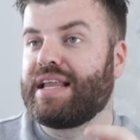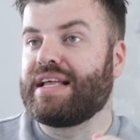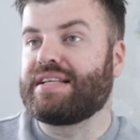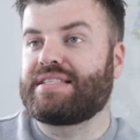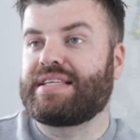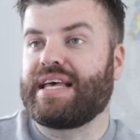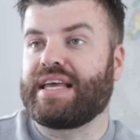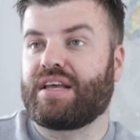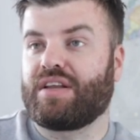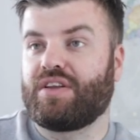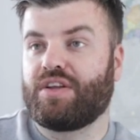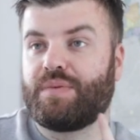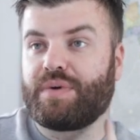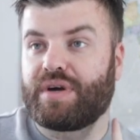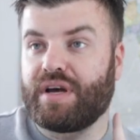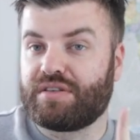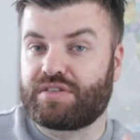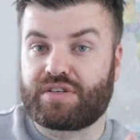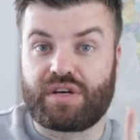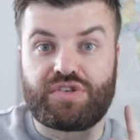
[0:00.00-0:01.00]
Let's take a look,
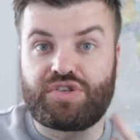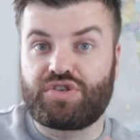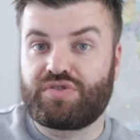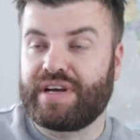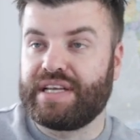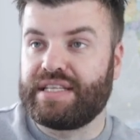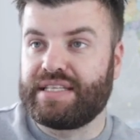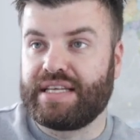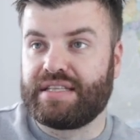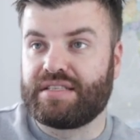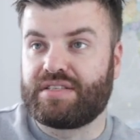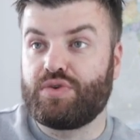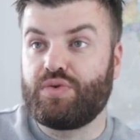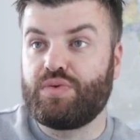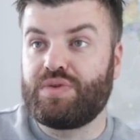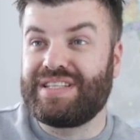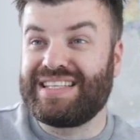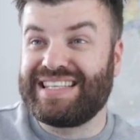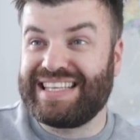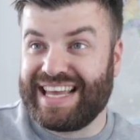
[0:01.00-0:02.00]
we're going to go straight
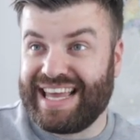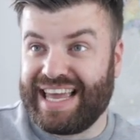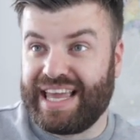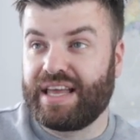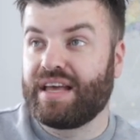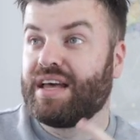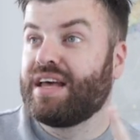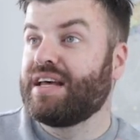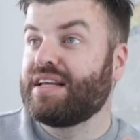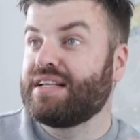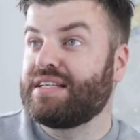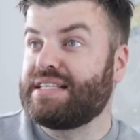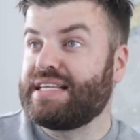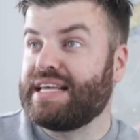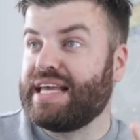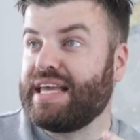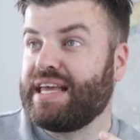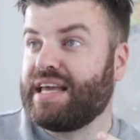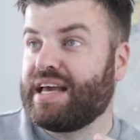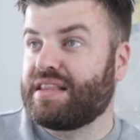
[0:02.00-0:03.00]
into D.
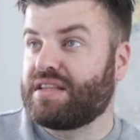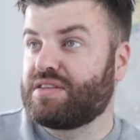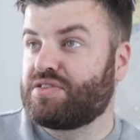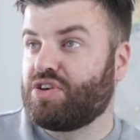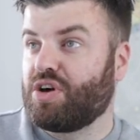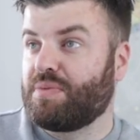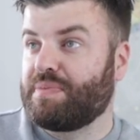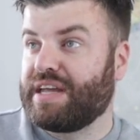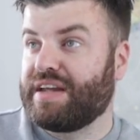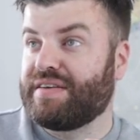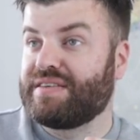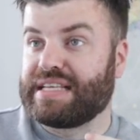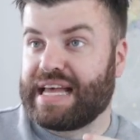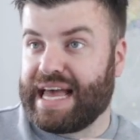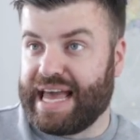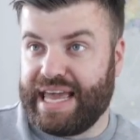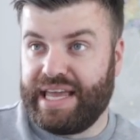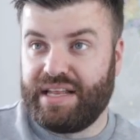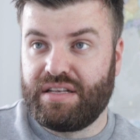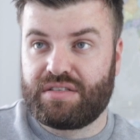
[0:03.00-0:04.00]
D at the top here is
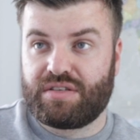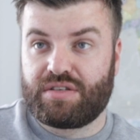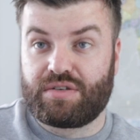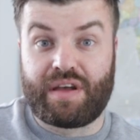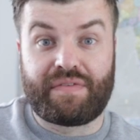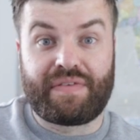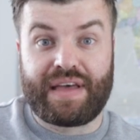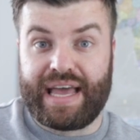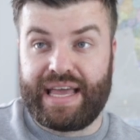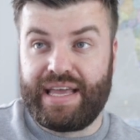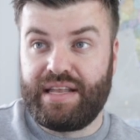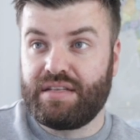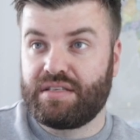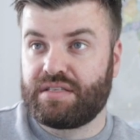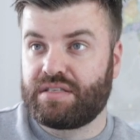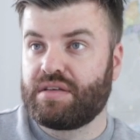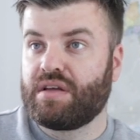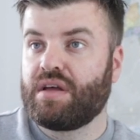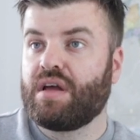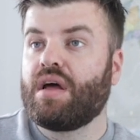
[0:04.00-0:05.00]
8, so we have
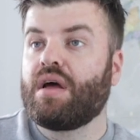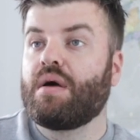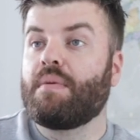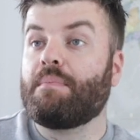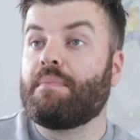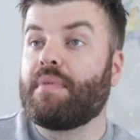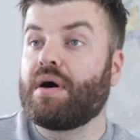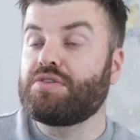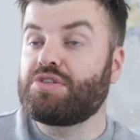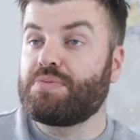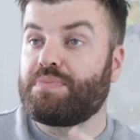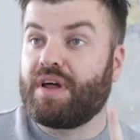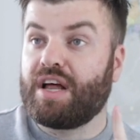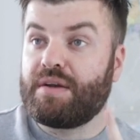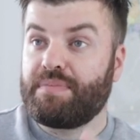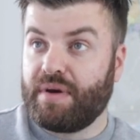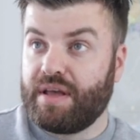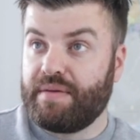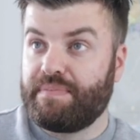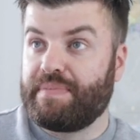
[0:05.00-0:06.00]
8,
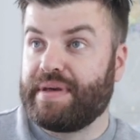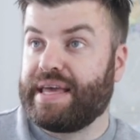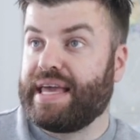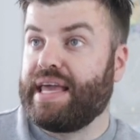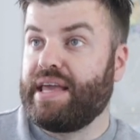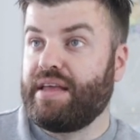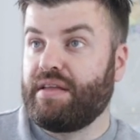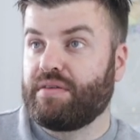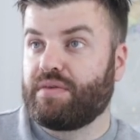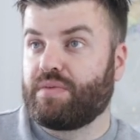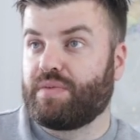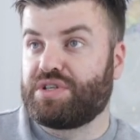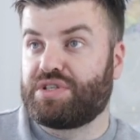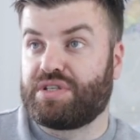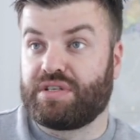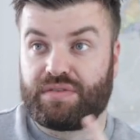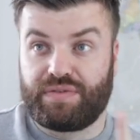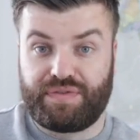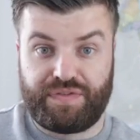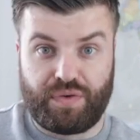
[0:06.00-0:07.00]
multiplied by B,
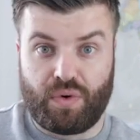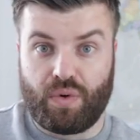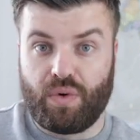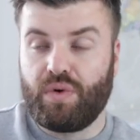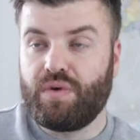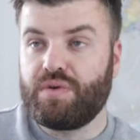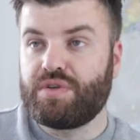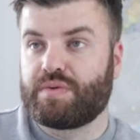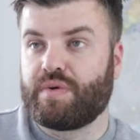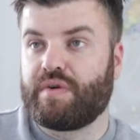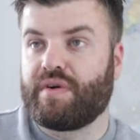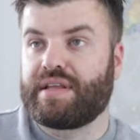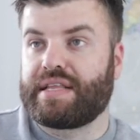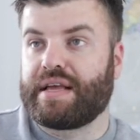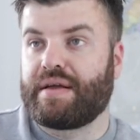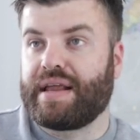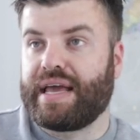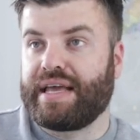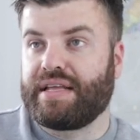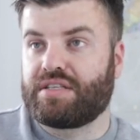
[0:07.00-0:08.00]
which is 4, so we
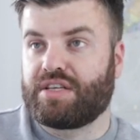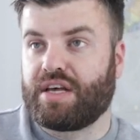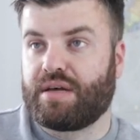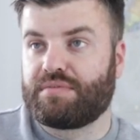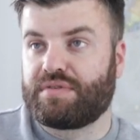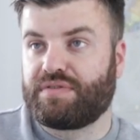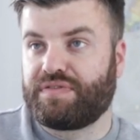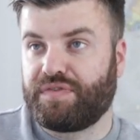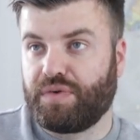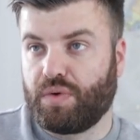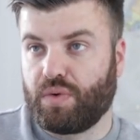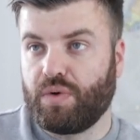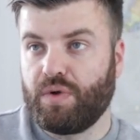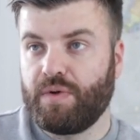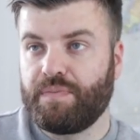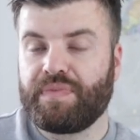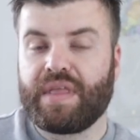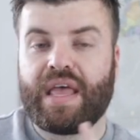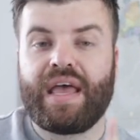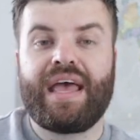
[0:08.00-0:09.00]
write down 8 times
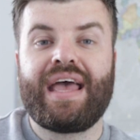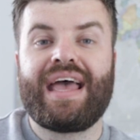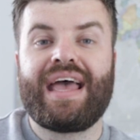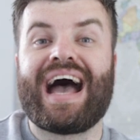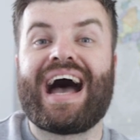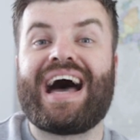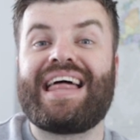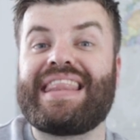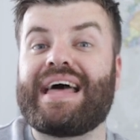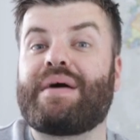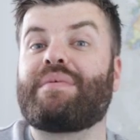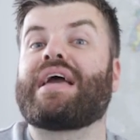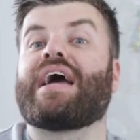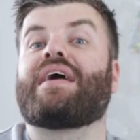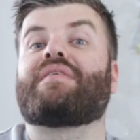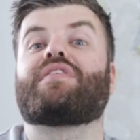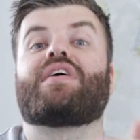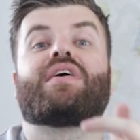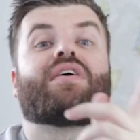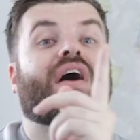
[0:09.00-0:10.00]
4, and now we
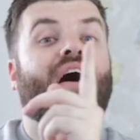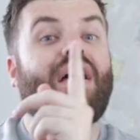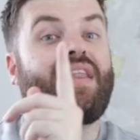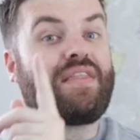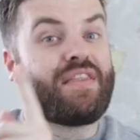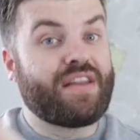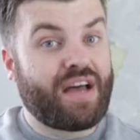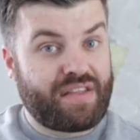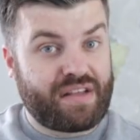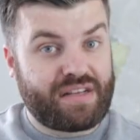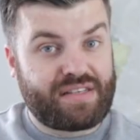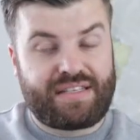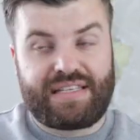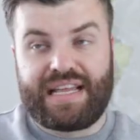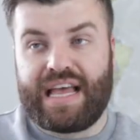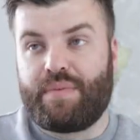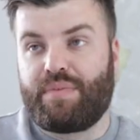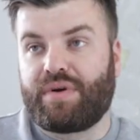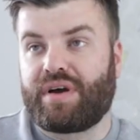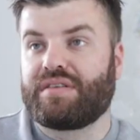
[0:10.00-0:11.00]
have another
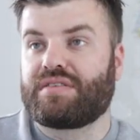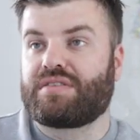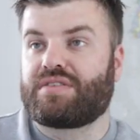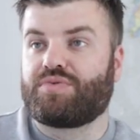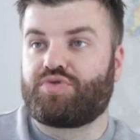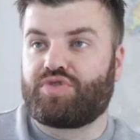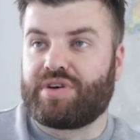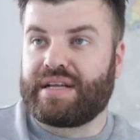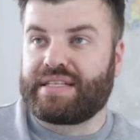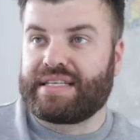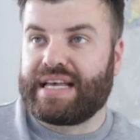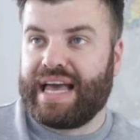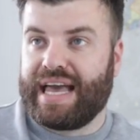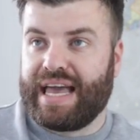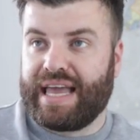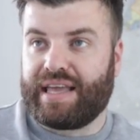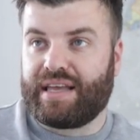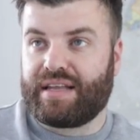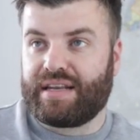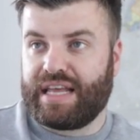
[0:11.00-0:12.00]
step, we're going to subtract
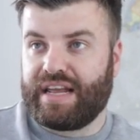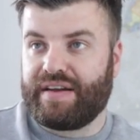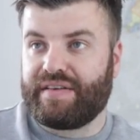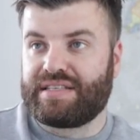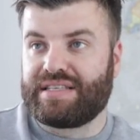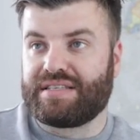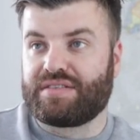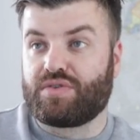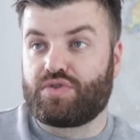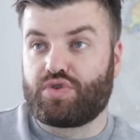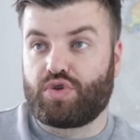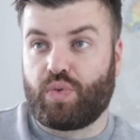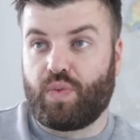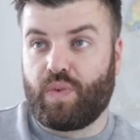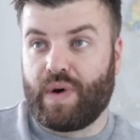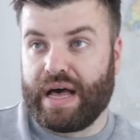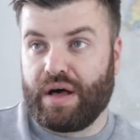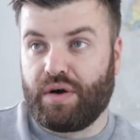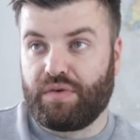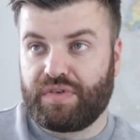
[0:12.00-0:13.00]
A, and here it is
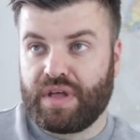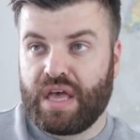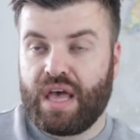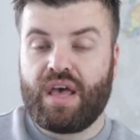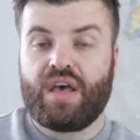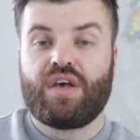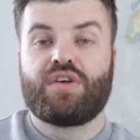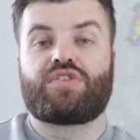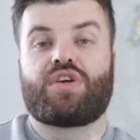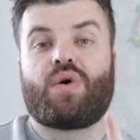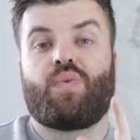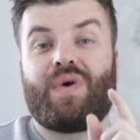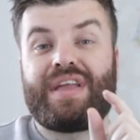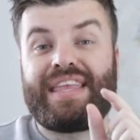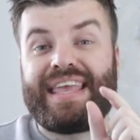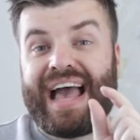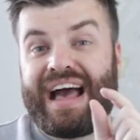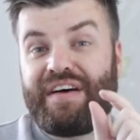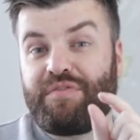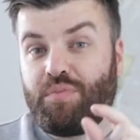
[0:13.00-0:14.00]
12. So
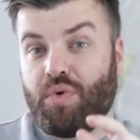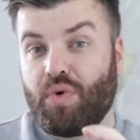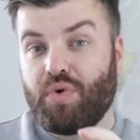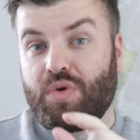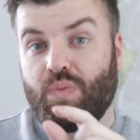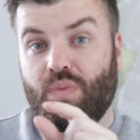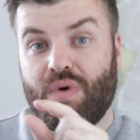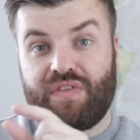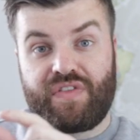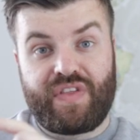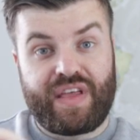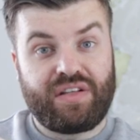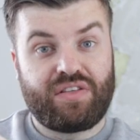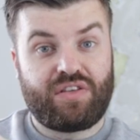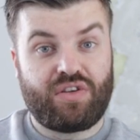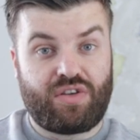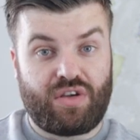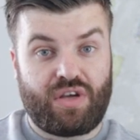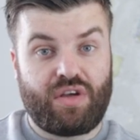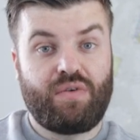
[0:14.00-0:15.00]
when you have more than one
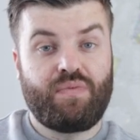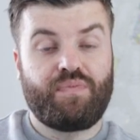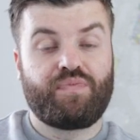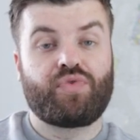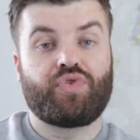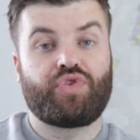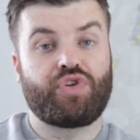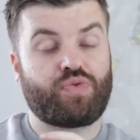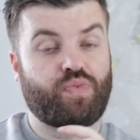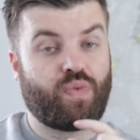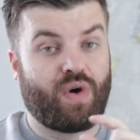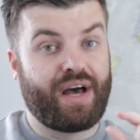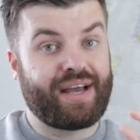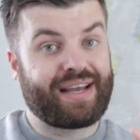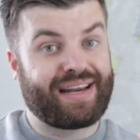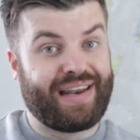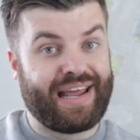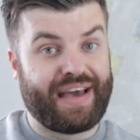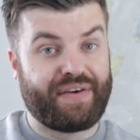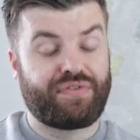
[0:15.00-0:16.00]
thing to do, just
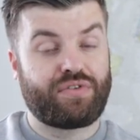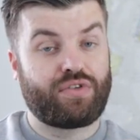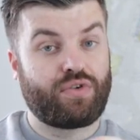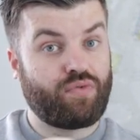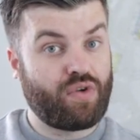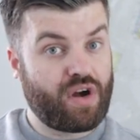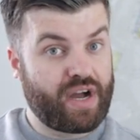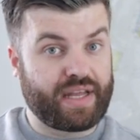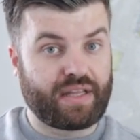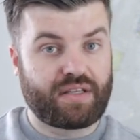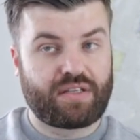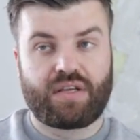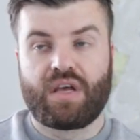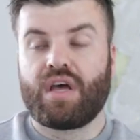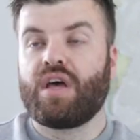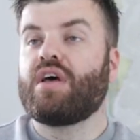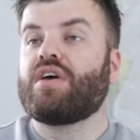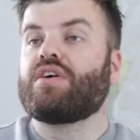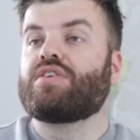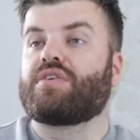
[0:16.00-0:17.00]
work left to right.
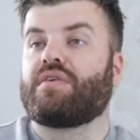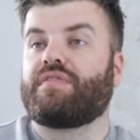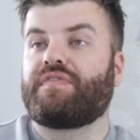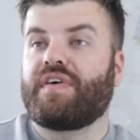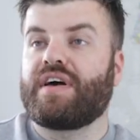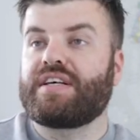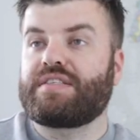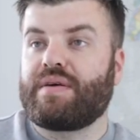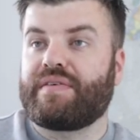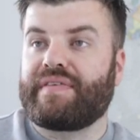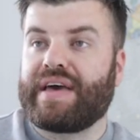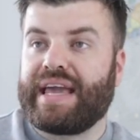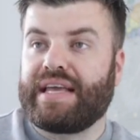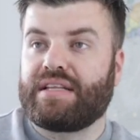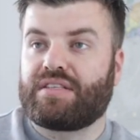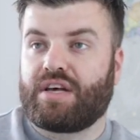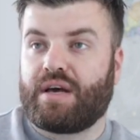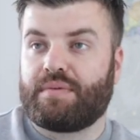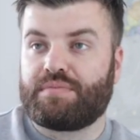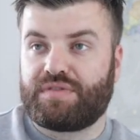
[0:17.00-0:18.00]
So first we have
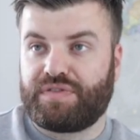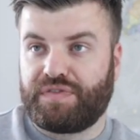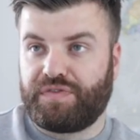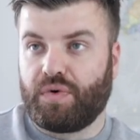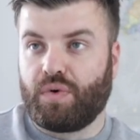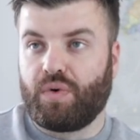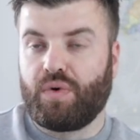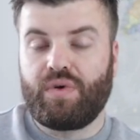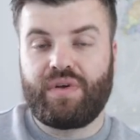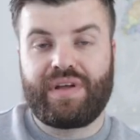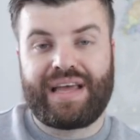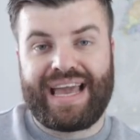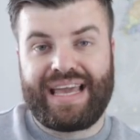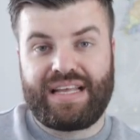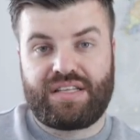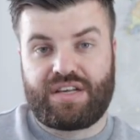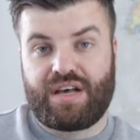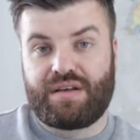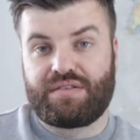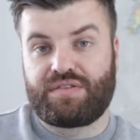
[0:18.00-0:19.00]
8 times 4.
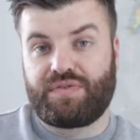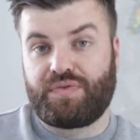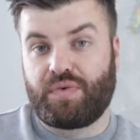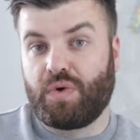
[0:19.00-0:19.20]
8 times